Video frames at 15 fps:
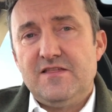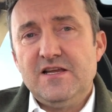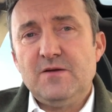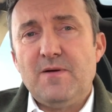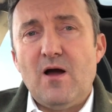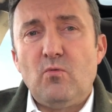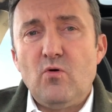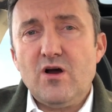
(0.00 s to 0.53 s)

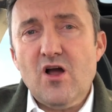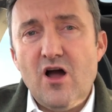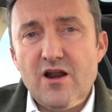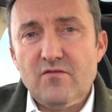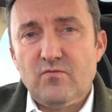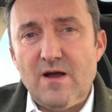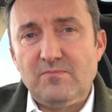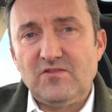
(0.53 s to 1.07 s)
think about what
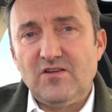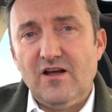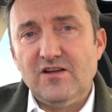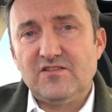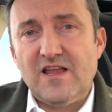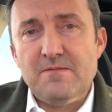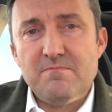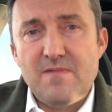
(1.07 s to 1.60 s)
kind of
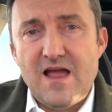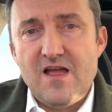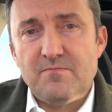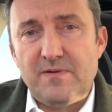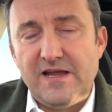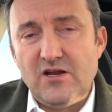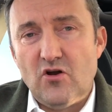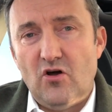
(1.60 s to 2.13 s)
websites they may
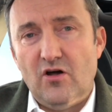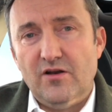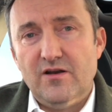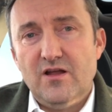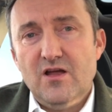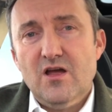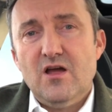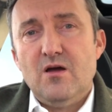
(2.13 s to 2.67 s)
have been
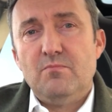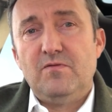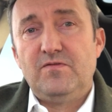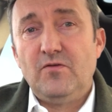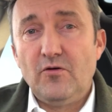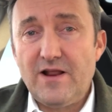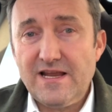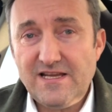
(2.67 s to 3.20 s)
on
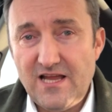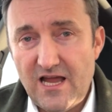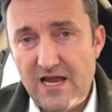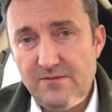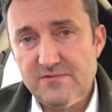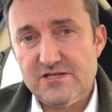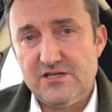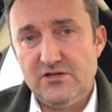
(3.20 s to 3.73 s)
before they
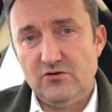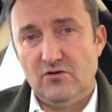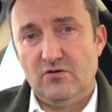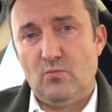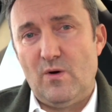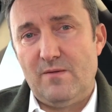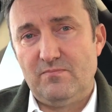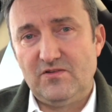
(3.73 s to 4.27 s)
came to
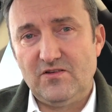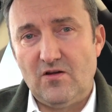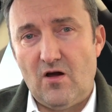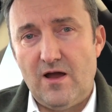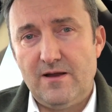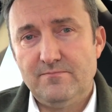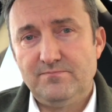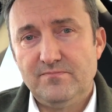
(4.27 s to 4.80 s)
your
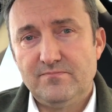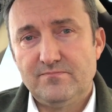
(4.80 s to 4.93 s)
website.